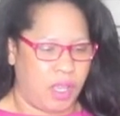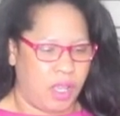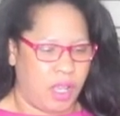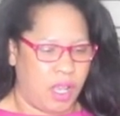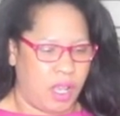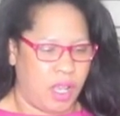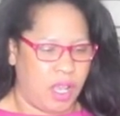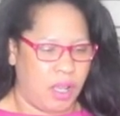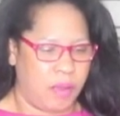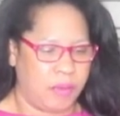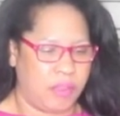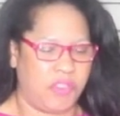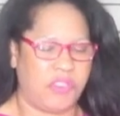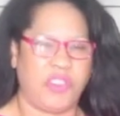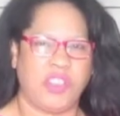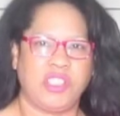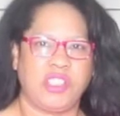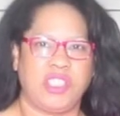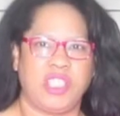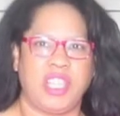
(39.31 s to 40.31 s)
The
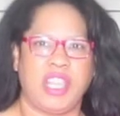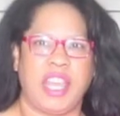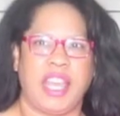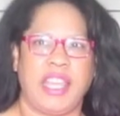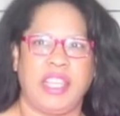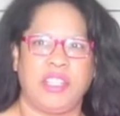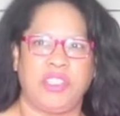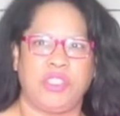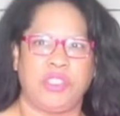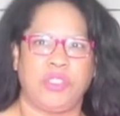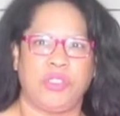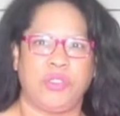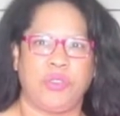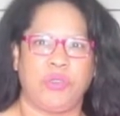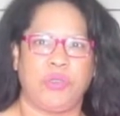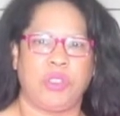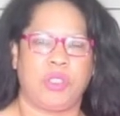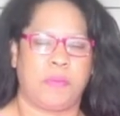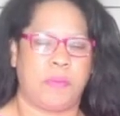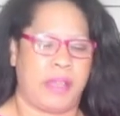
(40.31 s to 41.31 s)
first thing I do
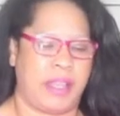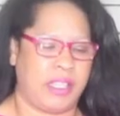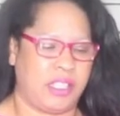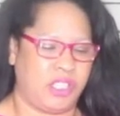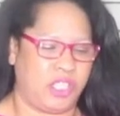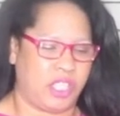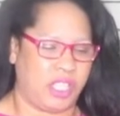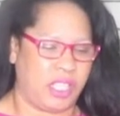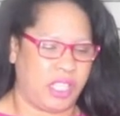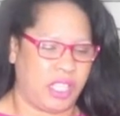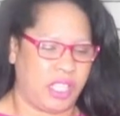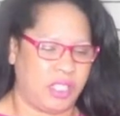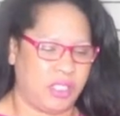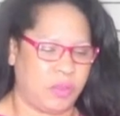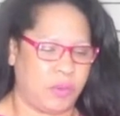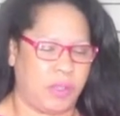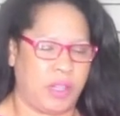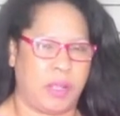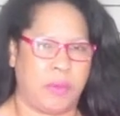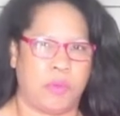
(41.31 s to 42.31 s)
with my chickens
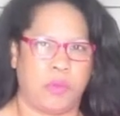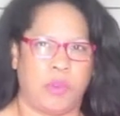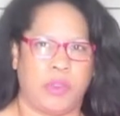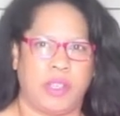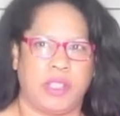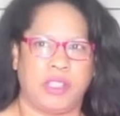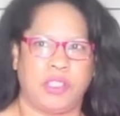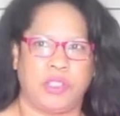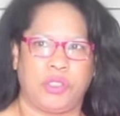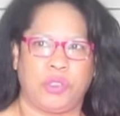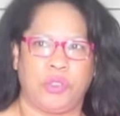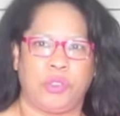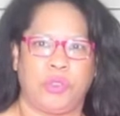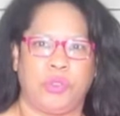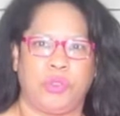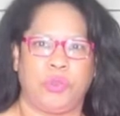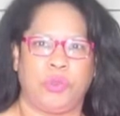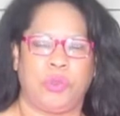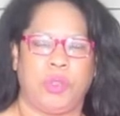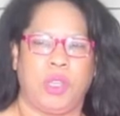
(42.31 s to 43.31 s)
when I'm going
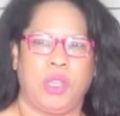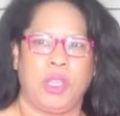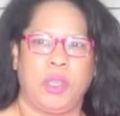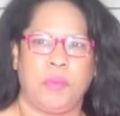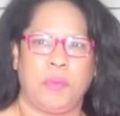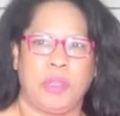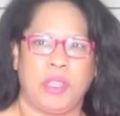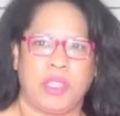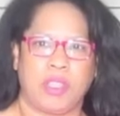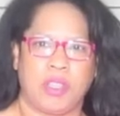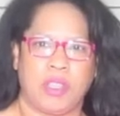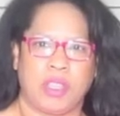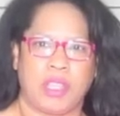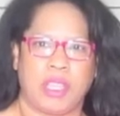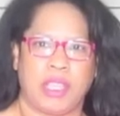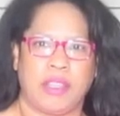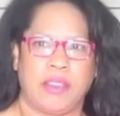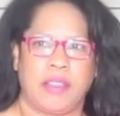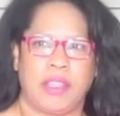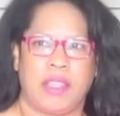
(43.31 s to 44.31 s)
to be
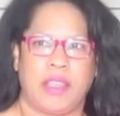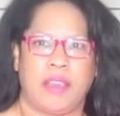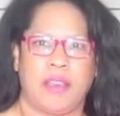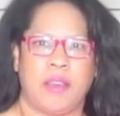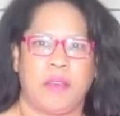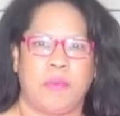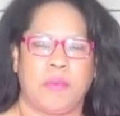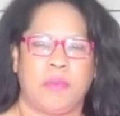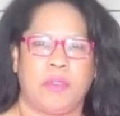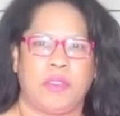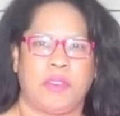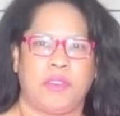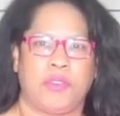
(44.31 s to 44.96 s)
cooking them